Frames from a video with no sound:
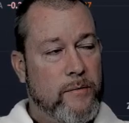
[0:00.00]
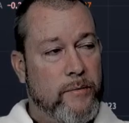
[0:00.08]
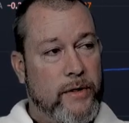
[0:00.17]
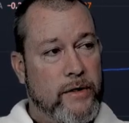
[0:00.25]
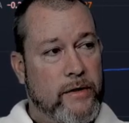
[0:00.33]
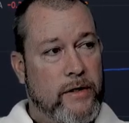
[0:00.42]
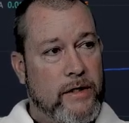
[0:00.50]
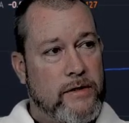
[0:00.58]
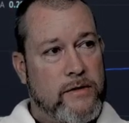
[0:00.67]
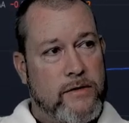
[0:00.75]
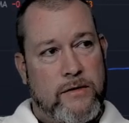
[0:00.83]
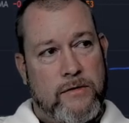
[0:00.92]
But
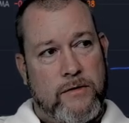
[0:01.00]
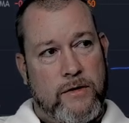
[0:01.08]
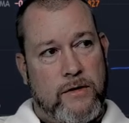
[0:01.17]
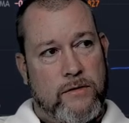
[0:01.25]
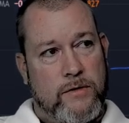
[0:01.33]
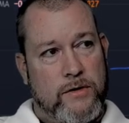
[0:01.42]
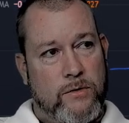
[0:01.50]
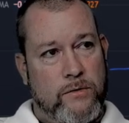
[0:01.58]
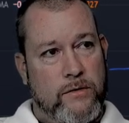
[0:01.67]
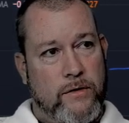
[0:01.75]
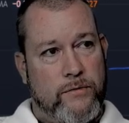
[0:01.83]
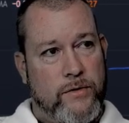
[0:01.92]
that's, you know, it's
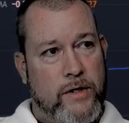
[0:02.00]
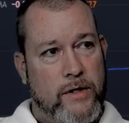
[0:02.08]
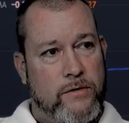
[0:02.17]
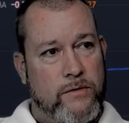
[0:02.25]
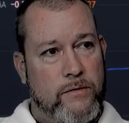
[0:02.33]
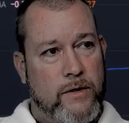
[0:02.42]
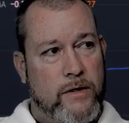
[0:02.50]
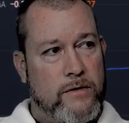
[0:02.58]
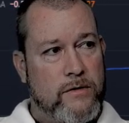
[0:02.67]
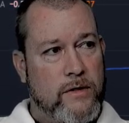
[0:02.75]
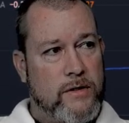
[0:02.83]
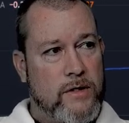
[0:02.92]
holding the 382 there,
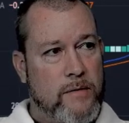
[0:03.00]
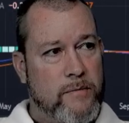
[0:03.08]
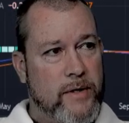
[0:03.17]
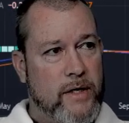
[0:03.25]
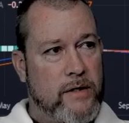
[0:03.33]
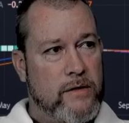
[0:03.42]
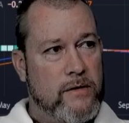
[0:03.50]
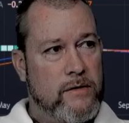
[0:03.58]
so that's not bad.